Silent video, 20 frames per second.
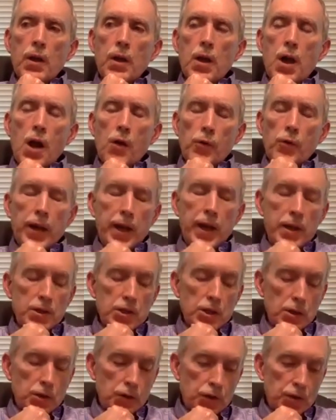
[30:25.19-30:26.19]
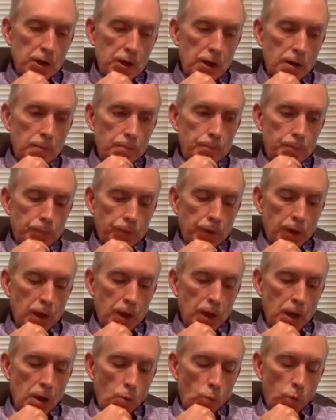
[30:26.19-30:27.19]
congregations,
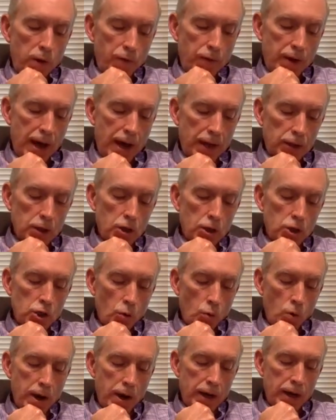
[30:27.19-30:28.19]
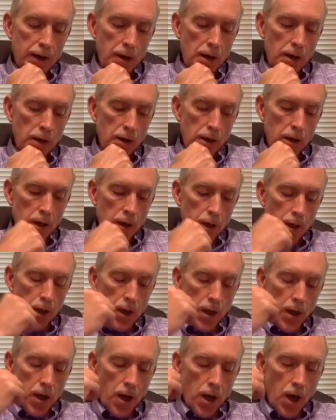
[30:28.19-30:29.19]
we've got to join
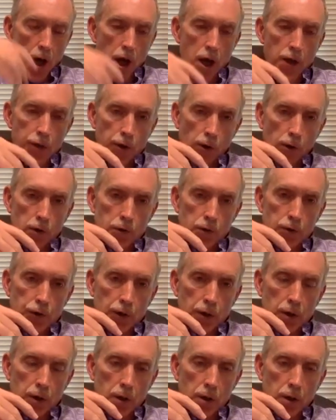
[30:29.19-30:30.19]
others